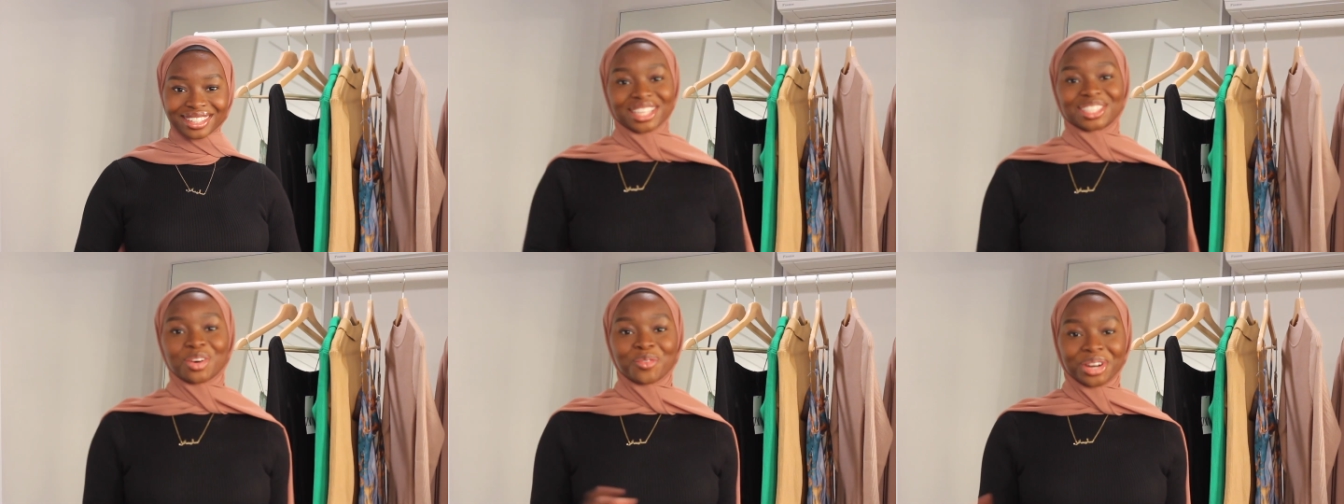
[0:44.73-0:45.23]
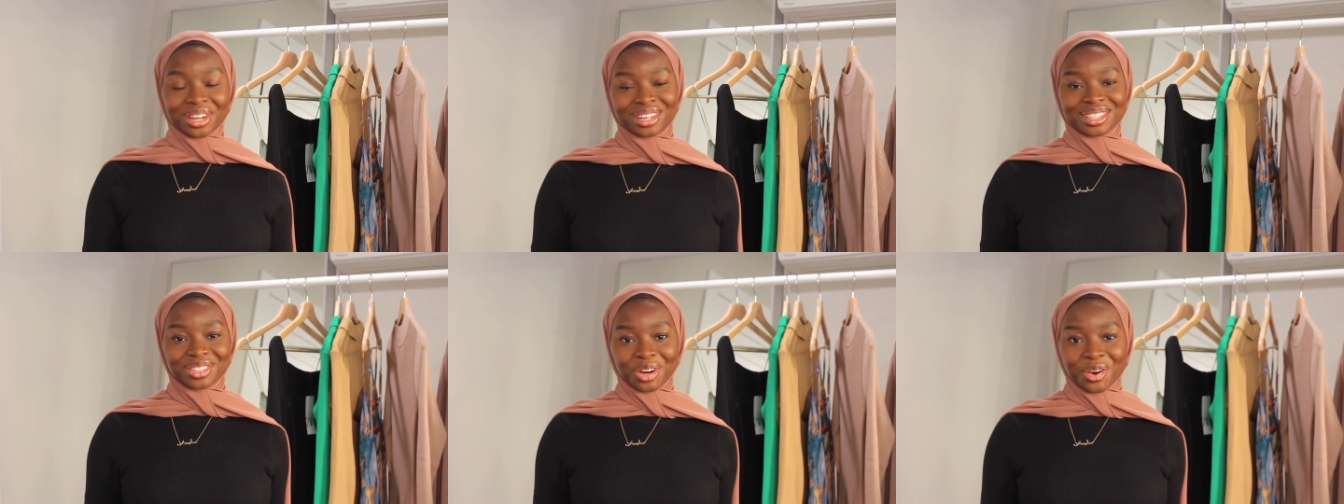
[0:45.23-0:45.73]
So we're gonna
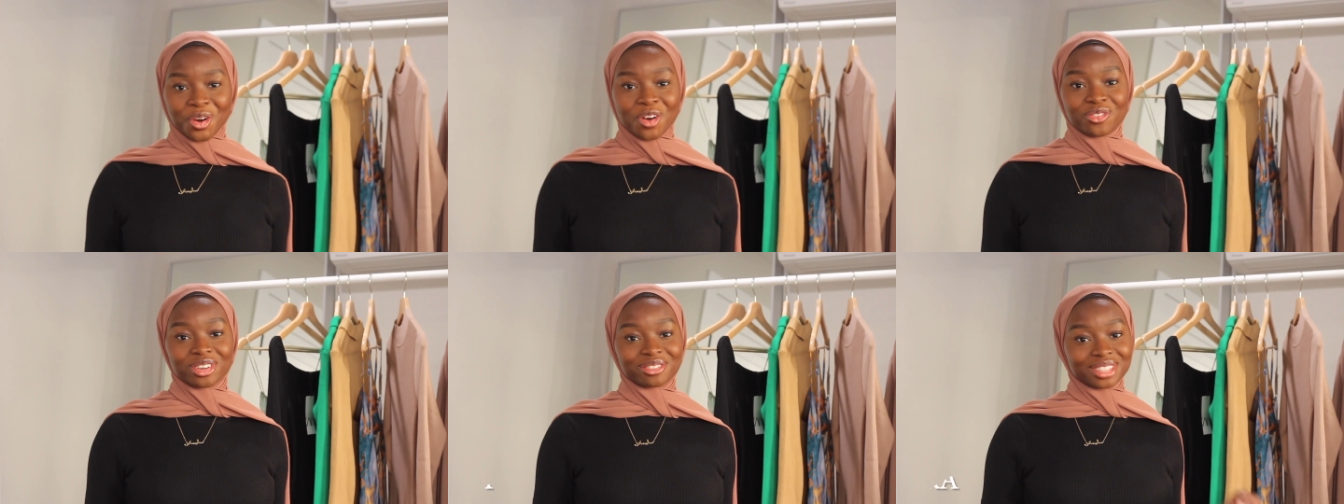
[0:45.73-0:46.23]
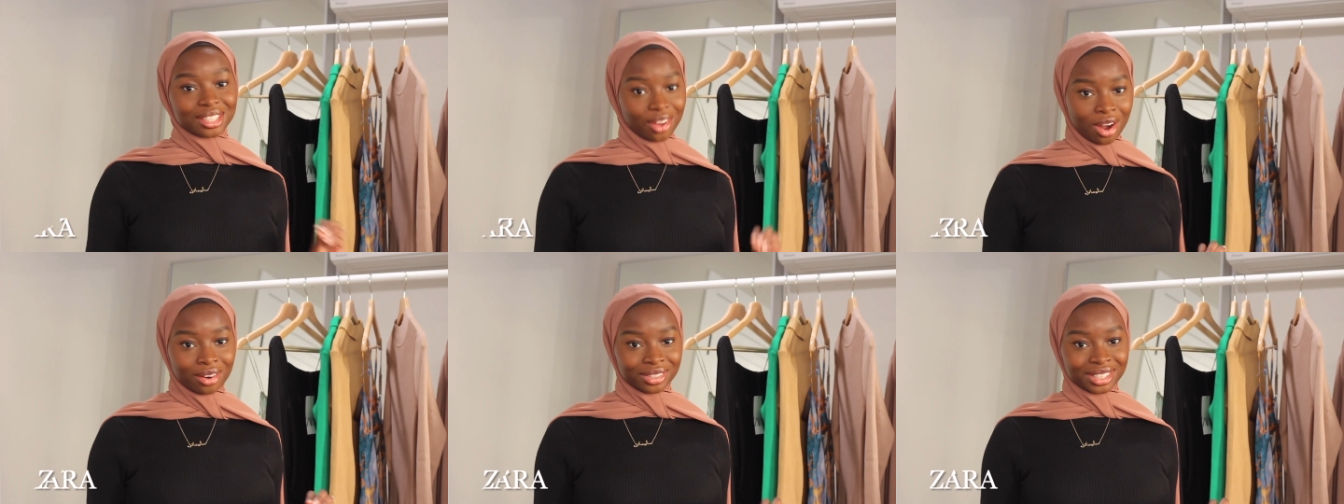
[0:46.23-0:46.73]
start off with
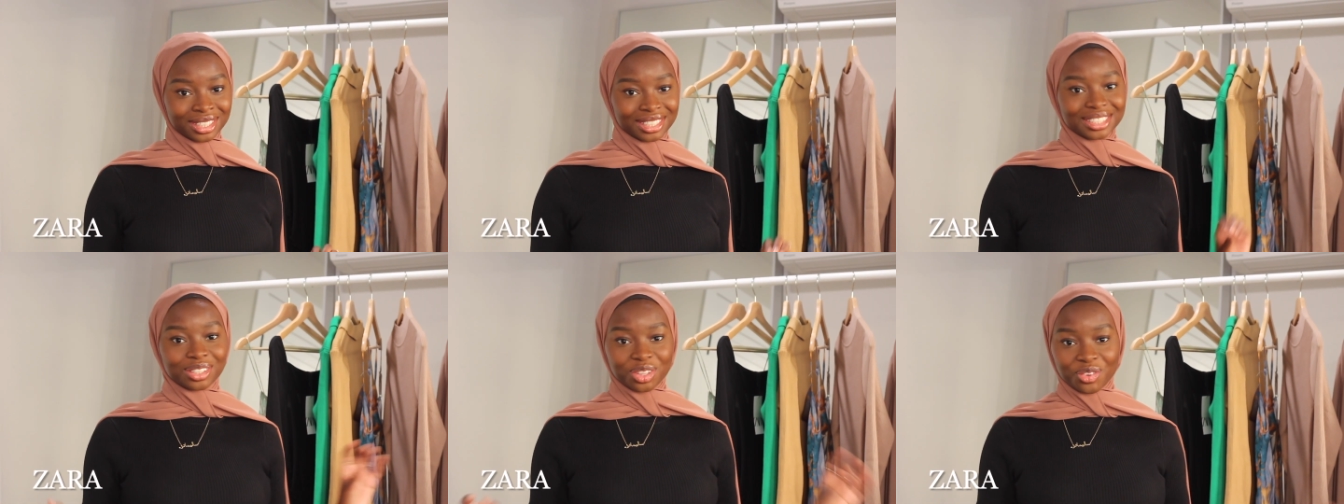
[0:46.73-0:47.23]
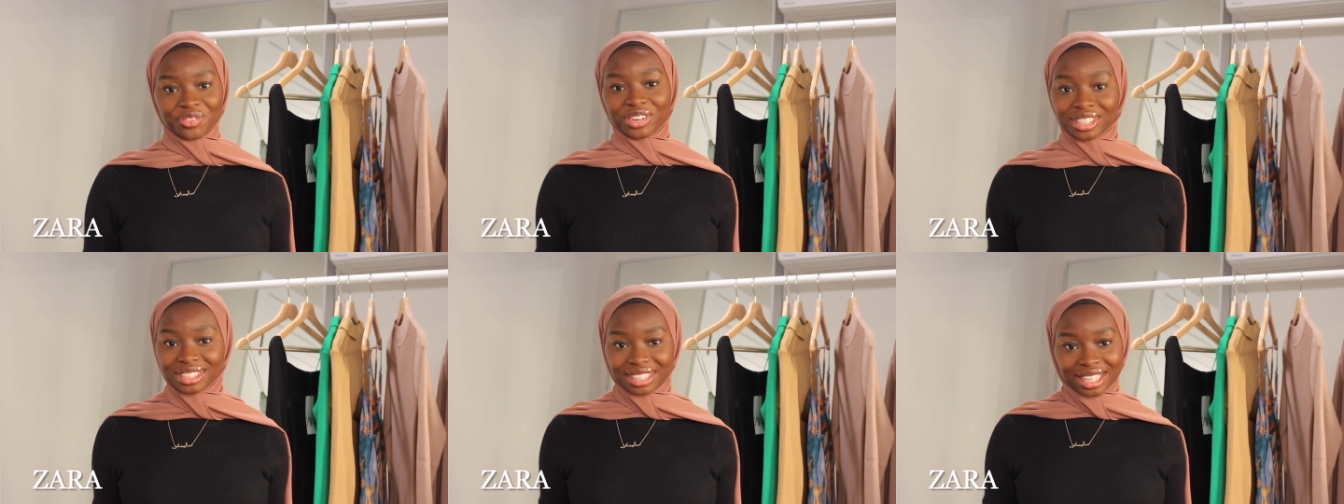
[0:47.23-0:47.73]
Zara. So the
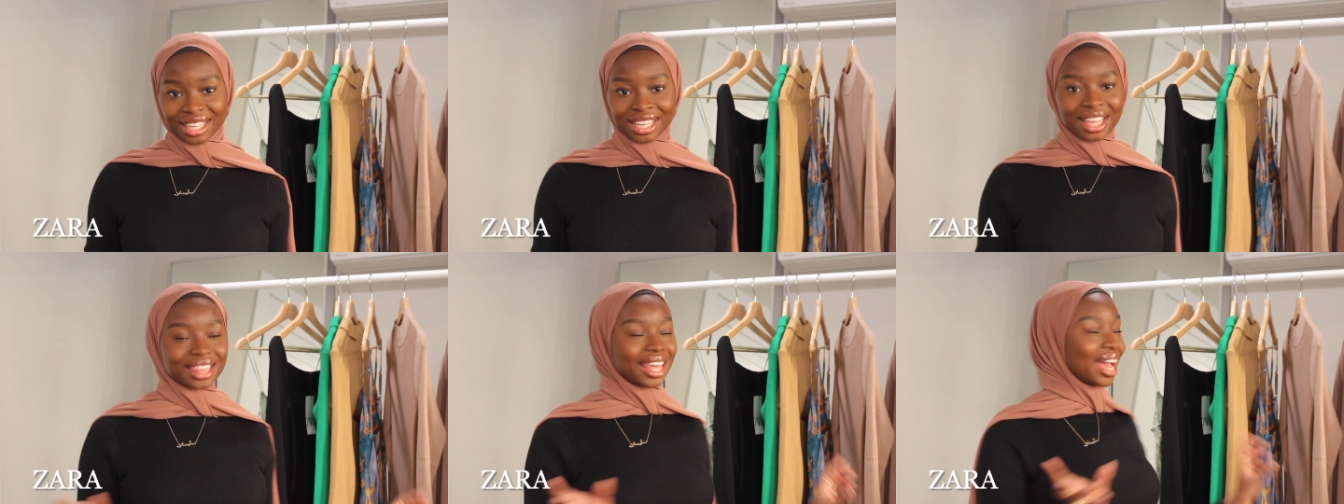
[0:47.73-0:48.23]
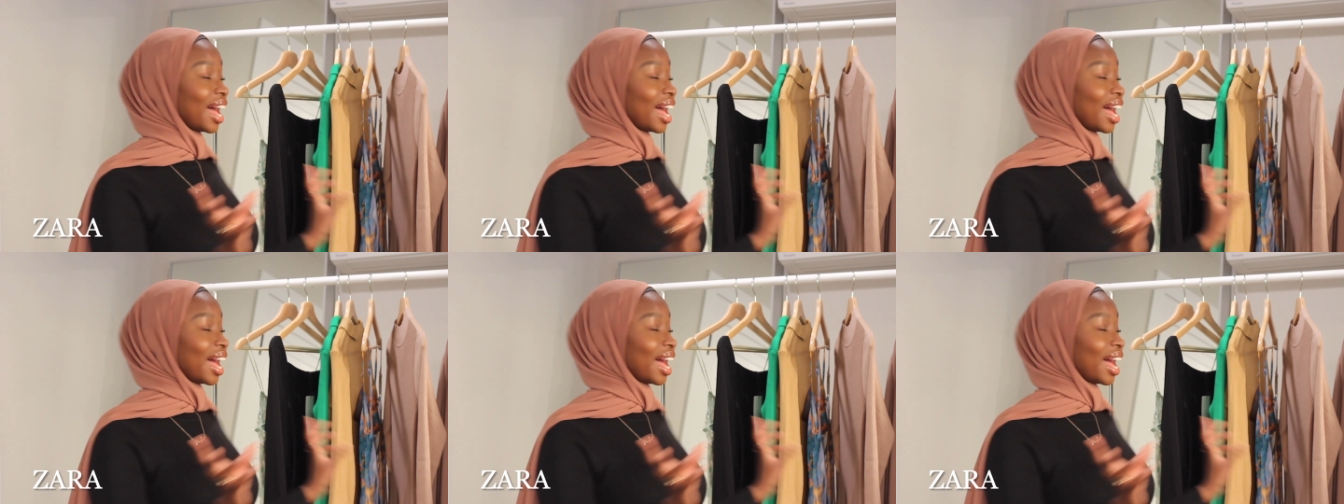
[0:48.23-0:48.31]
first thing that